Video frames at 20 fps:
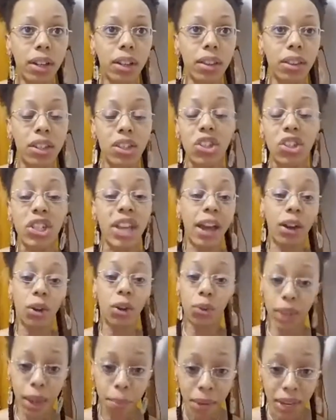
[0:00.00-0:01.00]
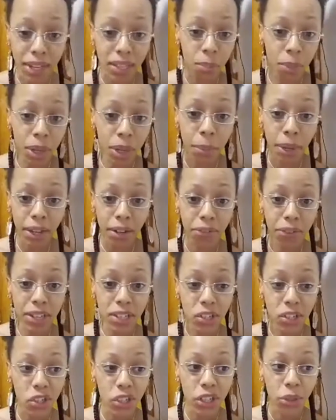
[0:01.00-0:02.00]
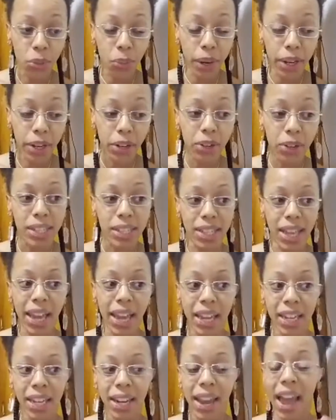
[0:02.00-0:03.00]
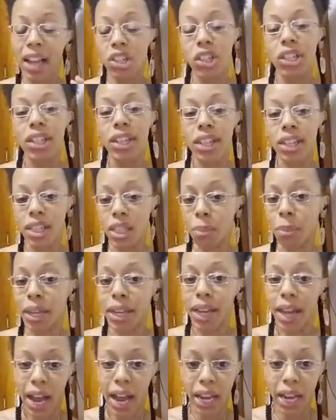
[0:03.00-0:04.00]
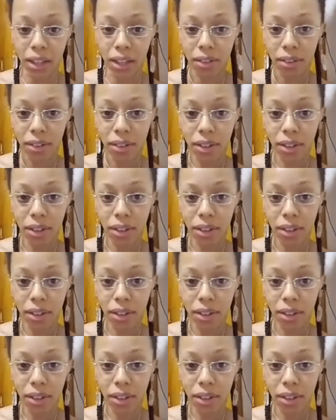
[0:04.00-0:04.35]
the channel that makes me a manifesting generator is that it actually needs to be guided.